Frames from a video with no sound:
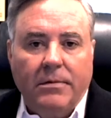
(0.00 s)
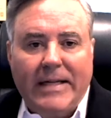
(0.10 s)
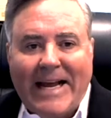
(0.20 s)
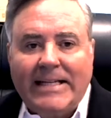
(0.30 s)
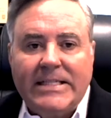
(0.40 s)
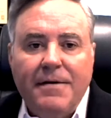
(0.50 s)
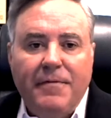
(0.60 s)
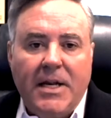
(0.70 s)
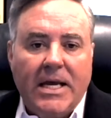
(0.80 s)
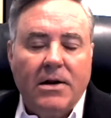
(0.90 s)

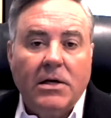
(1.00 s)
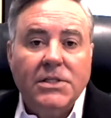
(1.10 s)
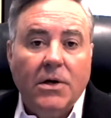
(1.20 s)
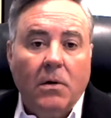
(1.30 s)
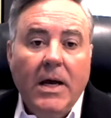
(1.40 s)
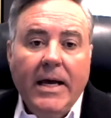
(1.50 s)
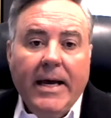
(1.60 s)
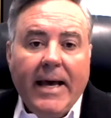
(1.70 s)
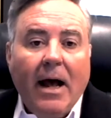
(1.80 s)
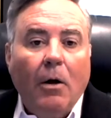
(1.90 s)
negativity and also
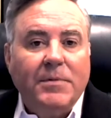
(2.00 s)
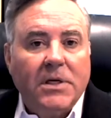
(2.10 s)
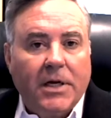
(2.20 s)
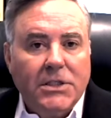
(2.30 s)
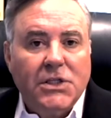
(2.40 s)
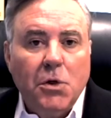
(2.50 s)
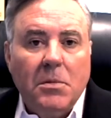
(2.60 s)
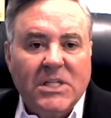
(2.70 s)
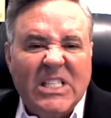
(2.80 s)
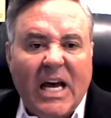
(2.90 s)
helped
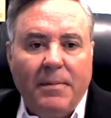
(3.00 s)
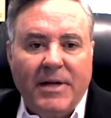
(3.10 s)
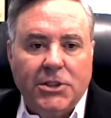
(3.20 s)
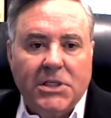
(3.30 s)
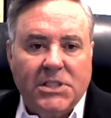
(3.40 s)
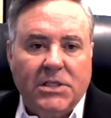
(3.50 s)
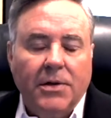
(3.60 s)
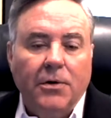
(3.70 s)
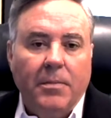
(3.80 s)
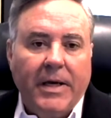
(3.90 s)
consumer sentiment just a
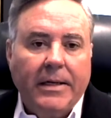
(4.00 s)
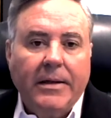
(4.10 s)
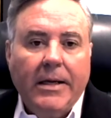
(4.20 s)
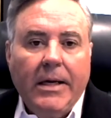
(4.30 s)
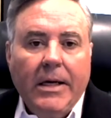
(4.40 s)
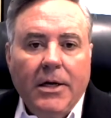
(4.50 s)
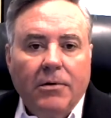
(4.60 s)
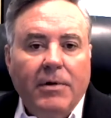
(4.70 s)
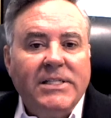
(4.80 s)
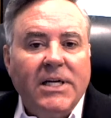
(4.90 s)
little bit.
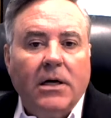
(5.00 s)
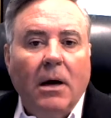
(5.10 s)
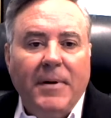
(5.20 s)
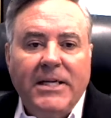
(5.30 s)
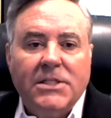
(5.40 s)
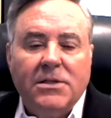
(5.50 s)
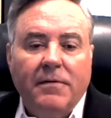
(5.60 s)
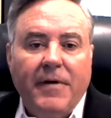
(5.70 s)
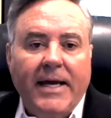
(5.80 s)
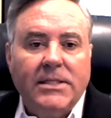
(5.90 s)
Recent company
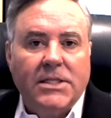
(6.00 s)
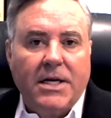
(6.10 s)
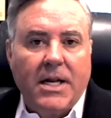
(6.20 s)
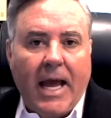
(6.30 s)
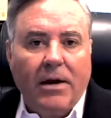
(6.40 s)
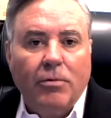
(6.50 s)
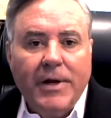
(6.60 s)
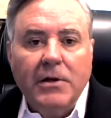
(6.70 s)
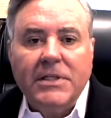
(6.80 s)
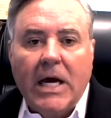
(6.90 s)
surveys and
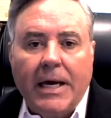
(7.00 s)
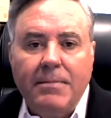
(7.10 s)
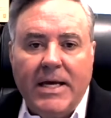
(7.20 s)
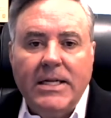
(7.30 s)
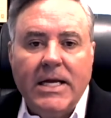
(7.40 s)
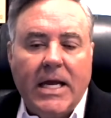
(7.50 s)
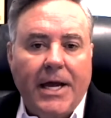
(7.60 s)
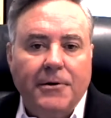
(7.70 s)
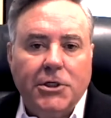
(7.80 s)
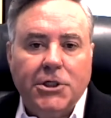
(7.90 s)
real-time
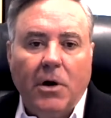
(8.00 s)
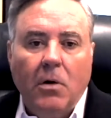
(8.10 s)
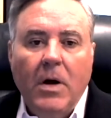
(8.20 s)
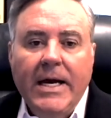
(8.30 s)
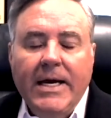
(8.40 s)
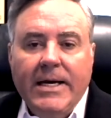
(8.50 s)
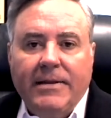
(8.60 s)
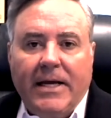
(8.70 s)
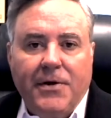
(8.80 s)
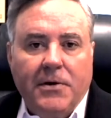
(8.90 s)
indicators show
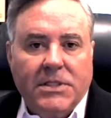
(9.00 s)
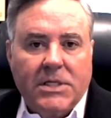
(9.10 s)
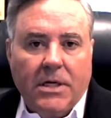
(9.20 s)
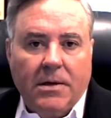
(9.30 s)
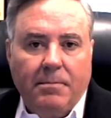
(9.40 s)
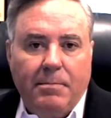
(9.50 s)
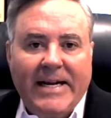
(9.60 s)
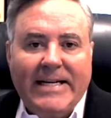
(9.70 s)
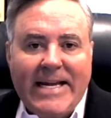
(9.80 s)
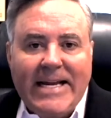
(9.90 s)
that there's
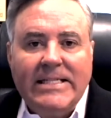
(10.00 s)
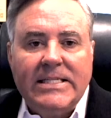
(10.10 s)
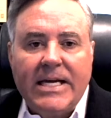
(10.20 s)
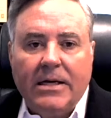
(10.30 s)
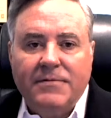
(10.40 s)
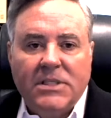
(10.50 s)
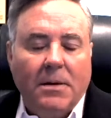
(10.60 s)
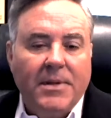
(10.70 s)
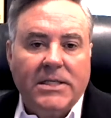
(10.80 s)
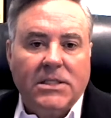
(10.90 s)
been an easing of
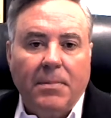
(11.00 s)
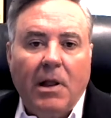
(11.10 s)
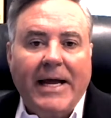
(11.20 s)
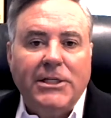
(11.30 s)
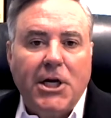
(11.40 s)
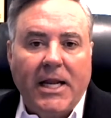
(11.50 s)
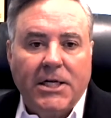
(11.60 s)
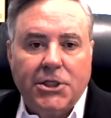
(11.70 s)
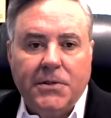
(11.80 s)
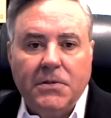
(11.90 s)
some of these supply chain
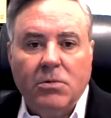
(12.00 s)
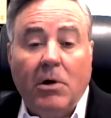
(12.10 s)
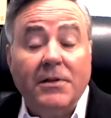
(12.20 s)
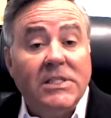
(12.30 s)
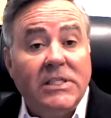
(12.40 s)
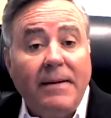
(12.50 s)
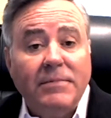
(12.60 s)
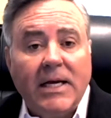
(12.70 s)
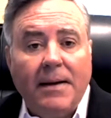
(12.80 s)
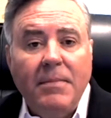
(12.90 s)
issues, while at the same
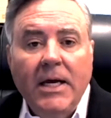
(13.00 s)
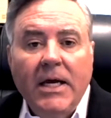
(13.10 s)
time,